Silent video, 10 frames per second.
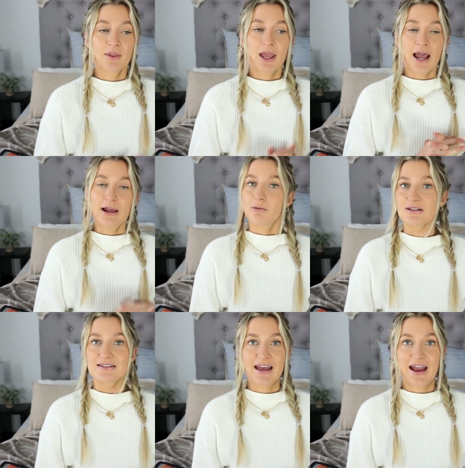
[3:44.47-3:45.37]
I will
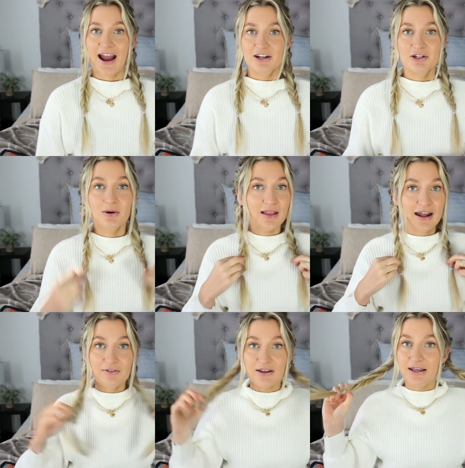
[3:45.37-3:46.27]
say I do a
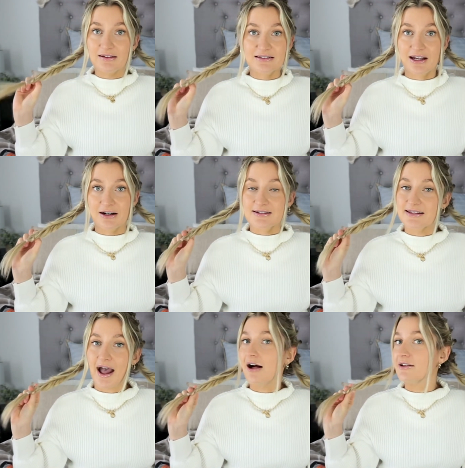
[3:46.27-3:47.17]
lot of heatless
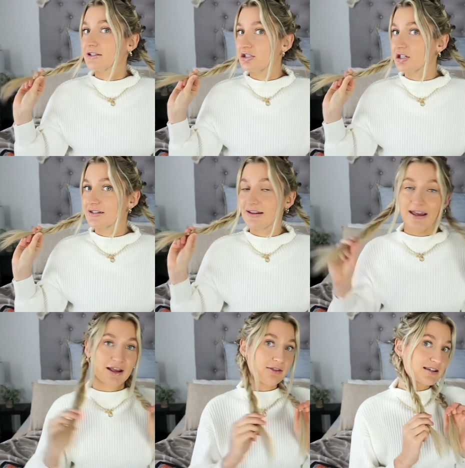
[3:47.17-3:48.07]
hairstyles just
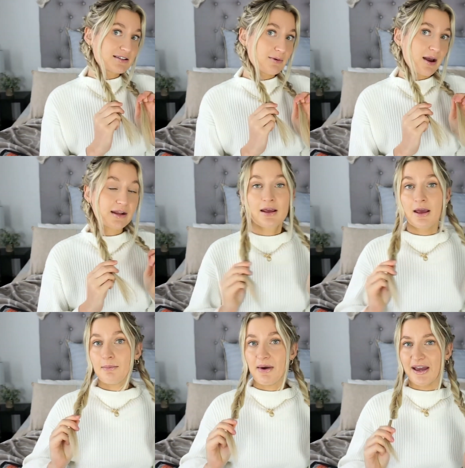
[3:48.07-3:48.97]
like this one.
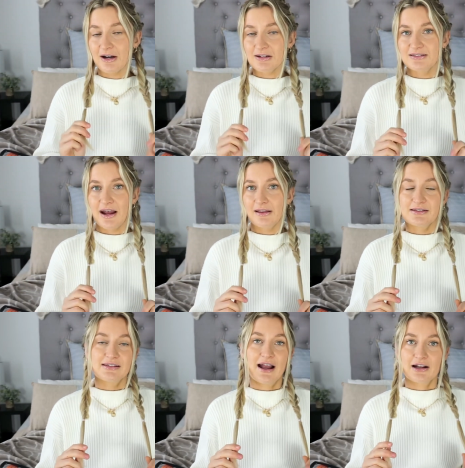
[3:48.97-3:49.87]
My
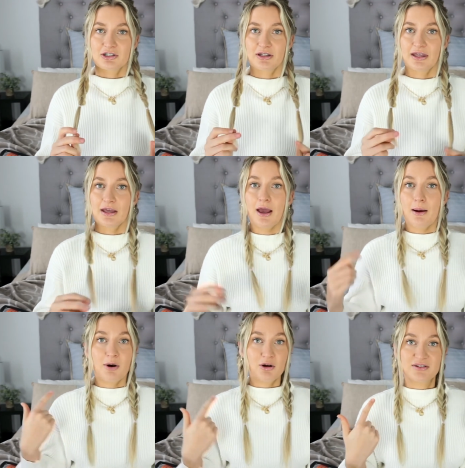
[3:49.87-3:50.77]
hairstylist actually
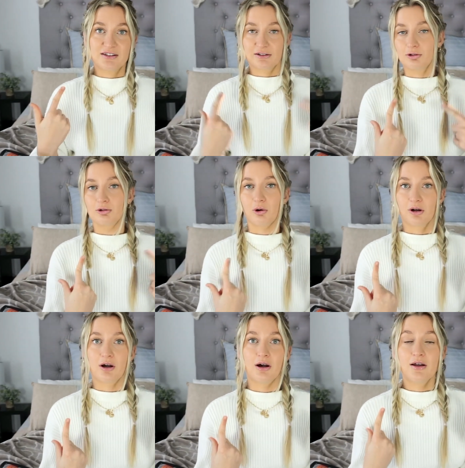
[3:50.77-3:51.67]
posted a
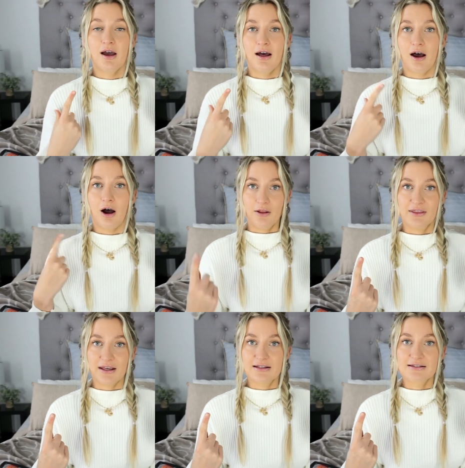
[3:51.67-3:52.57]
tutorial on
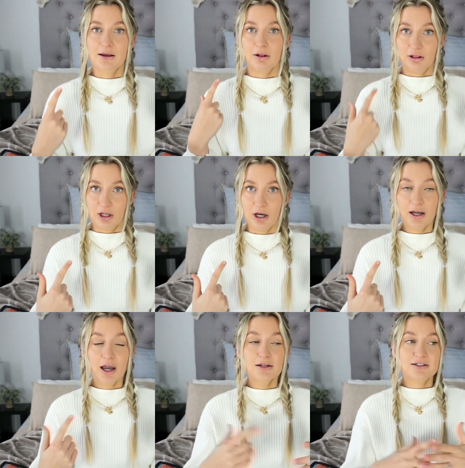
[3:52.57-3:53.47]
this look,
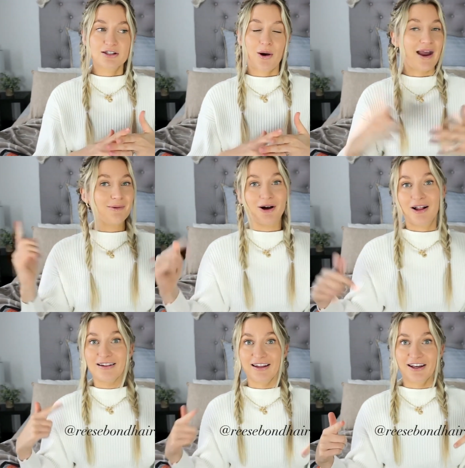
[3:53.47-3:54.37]
so I will
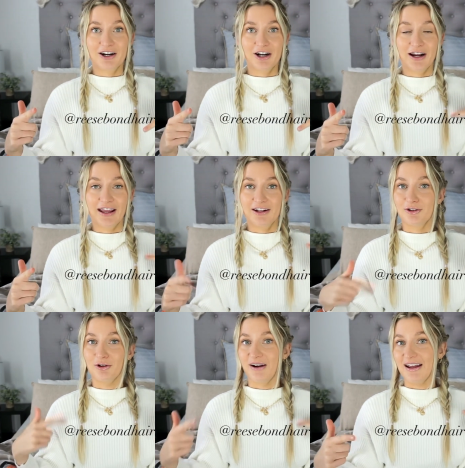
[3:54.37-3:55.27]
link her
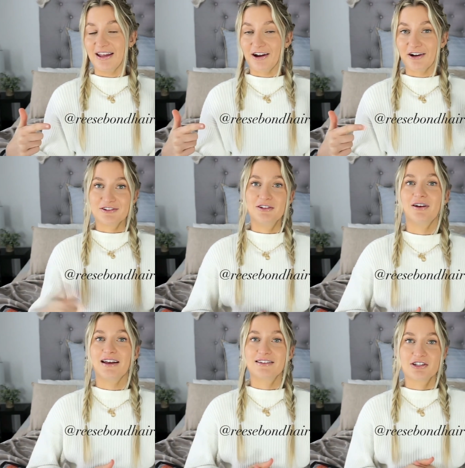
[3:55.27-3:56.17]
handle right here so you
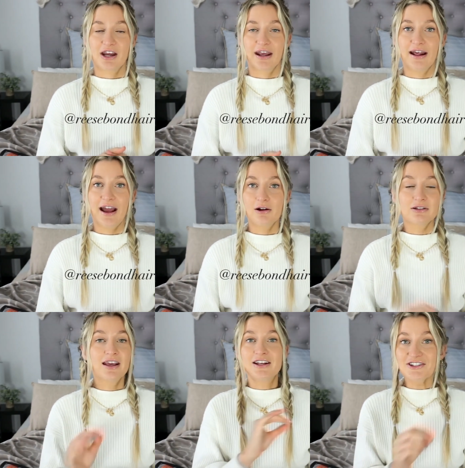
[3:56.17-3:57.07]
guys can check it out.
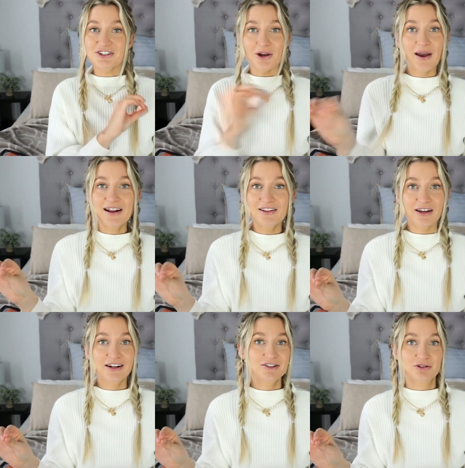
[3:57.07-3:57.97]
Just go ahead and look
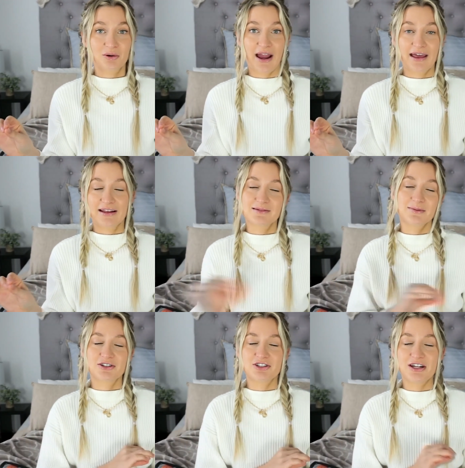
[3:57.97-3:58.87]
at her story highlights
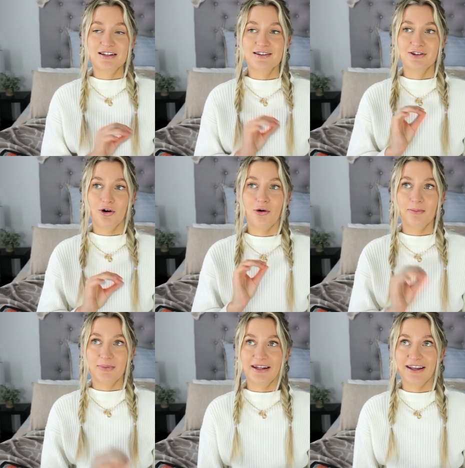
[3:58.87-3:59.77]
because she has so
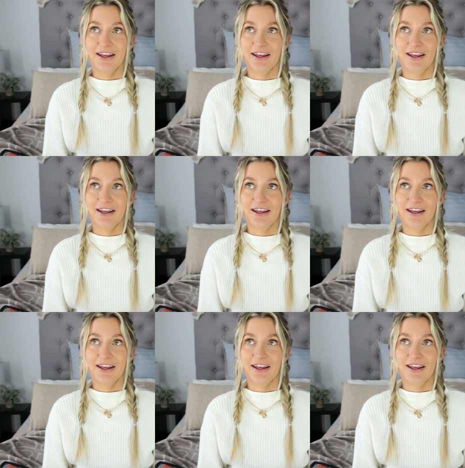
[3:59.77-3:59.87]
many